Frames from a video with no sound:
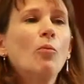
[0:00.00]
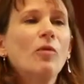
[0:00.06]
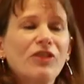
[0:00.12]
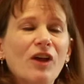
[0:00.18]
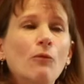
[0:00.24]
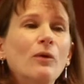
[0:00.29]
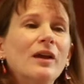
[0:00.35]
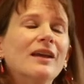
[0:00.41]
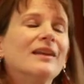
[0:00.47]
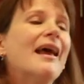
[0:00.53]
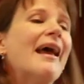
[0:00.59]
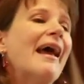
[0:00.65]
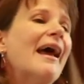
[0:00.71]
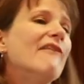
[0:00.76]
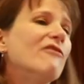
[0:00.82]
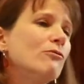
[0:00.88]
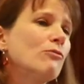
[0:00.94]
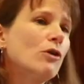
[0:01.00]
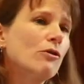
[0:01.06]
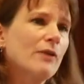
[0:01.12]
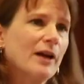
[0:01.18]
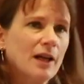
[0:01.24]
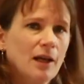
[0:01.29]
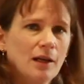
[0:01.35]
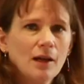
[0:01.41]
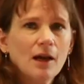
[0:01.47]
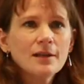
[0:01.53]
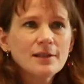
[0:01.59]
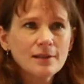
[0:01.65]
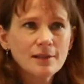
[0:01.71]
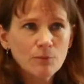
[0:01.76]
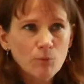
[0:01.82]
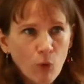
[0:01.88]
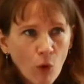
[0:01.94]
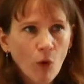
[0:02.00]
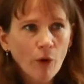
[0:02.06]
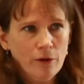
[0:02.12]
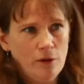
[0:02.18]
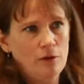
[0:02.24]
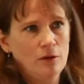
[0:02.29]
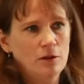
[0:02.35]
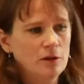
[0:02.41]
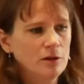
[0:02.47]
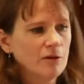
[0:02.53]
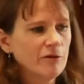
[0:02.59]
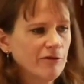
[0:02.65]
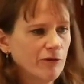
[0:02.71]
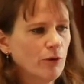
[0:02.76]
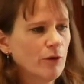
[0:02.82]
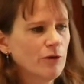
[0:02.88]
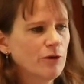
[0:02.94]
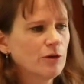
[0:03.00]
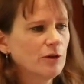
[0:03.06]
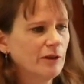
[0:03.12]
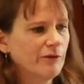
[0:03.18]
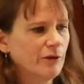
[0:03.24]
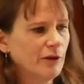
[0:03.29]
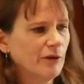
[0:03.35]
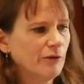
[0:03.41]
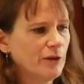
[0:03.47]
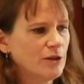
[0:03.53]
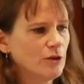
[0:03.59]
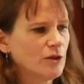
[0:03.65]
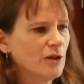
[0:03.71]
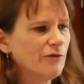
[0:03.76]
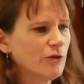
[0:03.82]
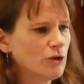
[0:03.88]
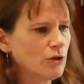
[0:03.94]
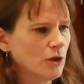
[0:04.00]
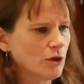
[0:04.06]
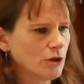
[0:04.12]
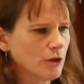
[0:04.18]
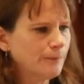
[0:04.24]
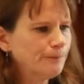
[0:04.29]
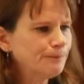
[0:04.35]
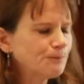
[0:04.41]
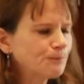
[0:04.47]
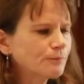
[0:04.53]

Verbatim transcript: but that we can ever more recognize as important for the delivery of research infrastructure.